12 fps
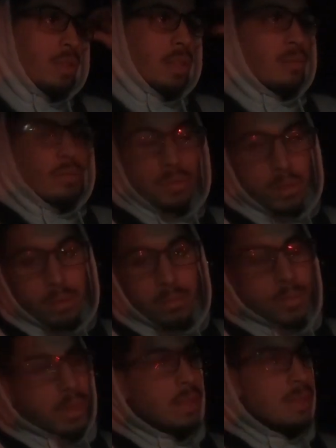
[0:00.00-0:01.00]
if the light was green,
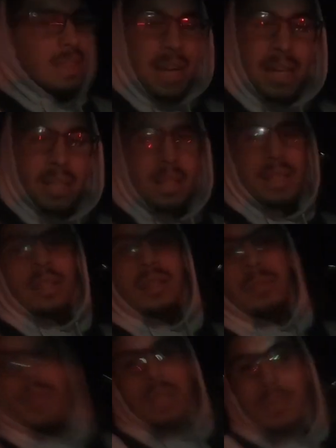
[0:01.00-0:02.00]
but it's not.
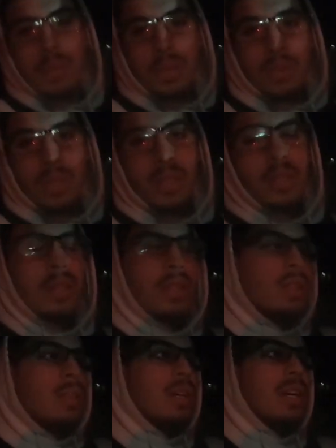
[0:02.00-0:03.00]
End the video here.
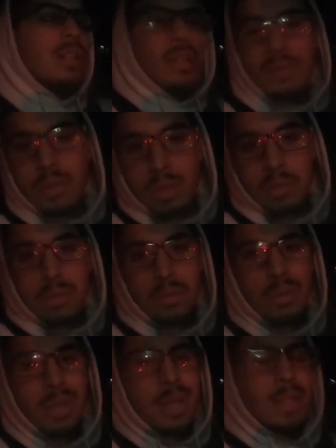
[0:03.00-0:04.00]
I love talking to
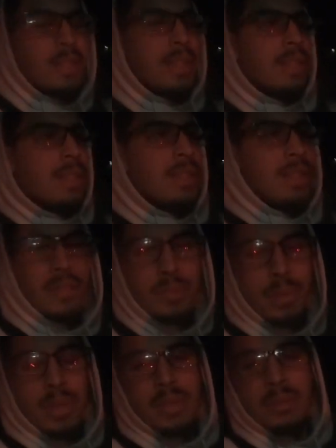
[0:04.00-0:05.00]
you guys. I love
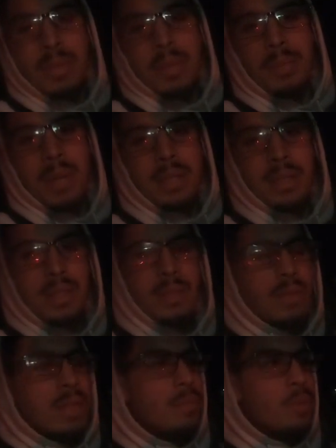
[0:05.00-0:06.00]
spreading some
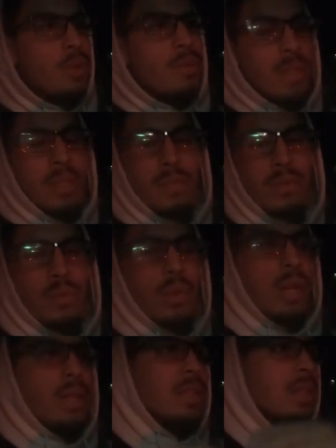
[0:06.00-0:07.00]
positivity and motivation for you
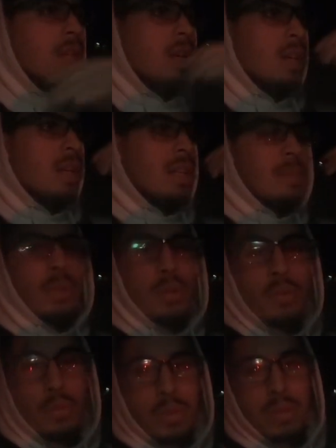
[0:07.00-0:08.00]
guys. Let me know
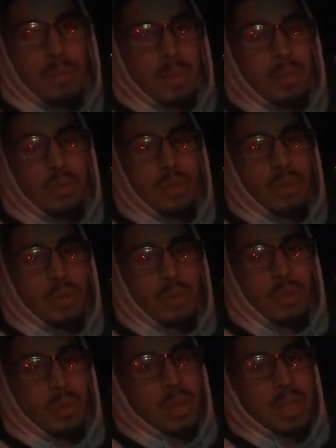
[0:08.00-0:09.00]
if you want to see me doing
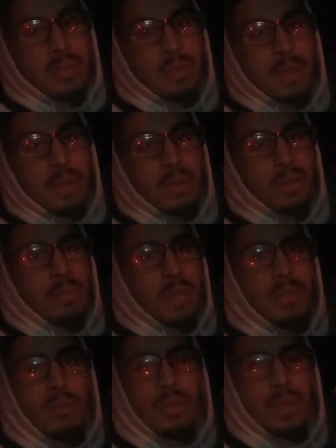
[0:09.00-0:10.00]
DoorDash videos or
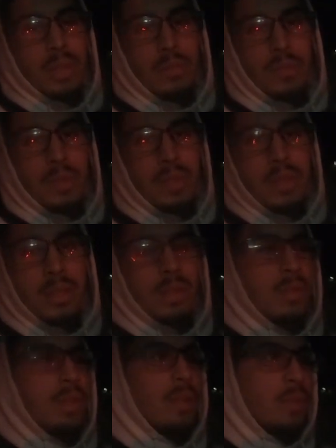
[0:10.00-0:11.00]
me doing deliveries,
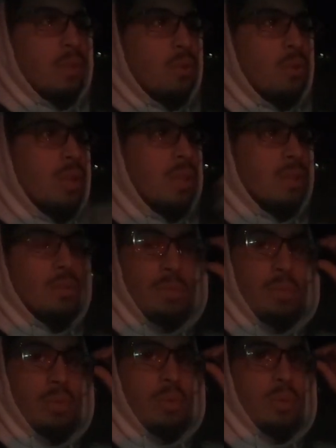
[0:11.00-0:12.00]
recording and doing
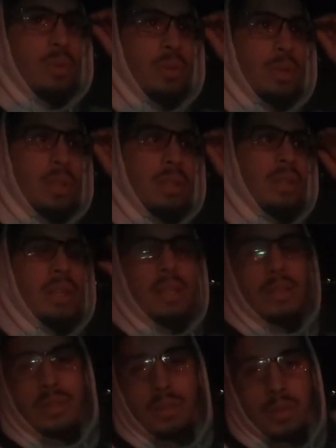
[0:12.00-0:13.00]
pulls and
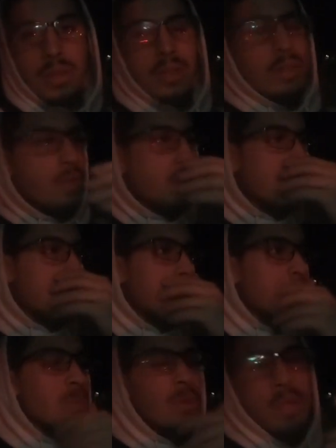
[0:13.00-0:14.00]
heading, you know, delivering to the
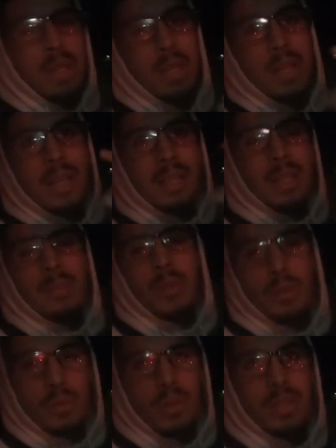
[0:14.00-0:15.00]
customer, all that. Let me
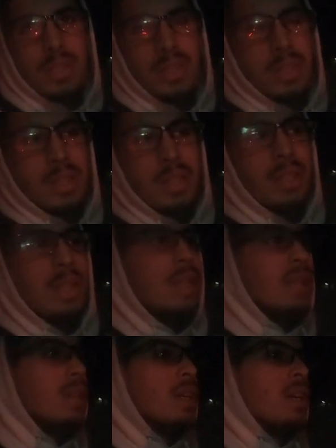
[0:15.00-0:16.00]
know you want to see something like
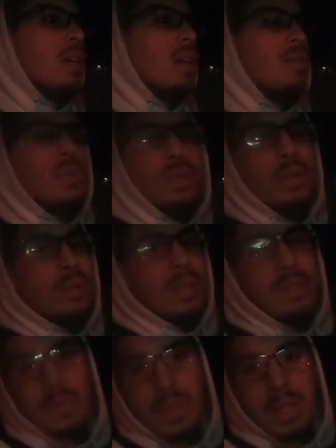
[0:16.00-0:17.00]
that. If you don't, then
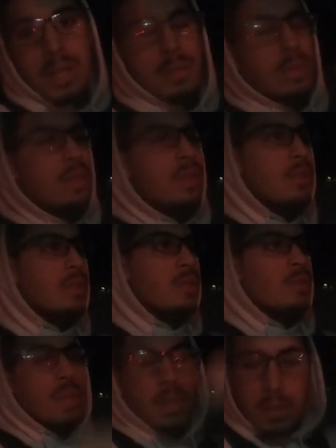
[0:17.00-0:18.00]
it's fine. I'm still gonna throw
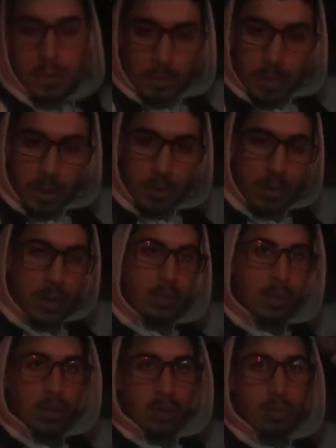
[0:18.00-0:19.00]
like POVs
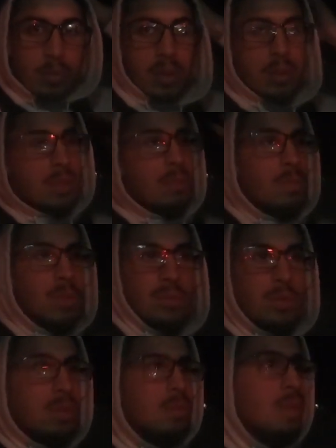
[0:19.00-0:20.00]
with the Supra because I'm gonna be
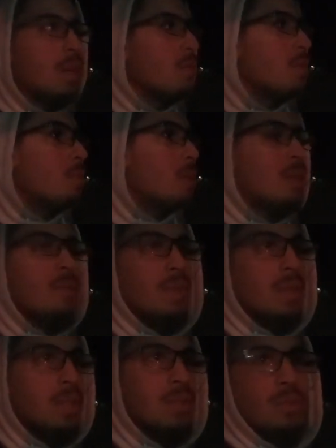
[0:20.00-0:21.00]
using it probably for the
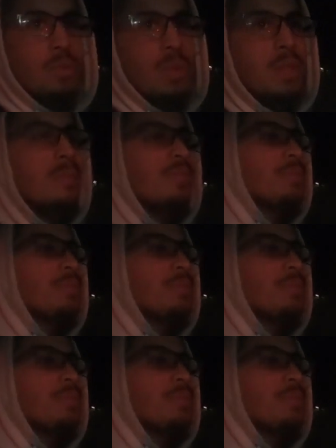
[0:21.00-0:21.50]
next 2 weeks.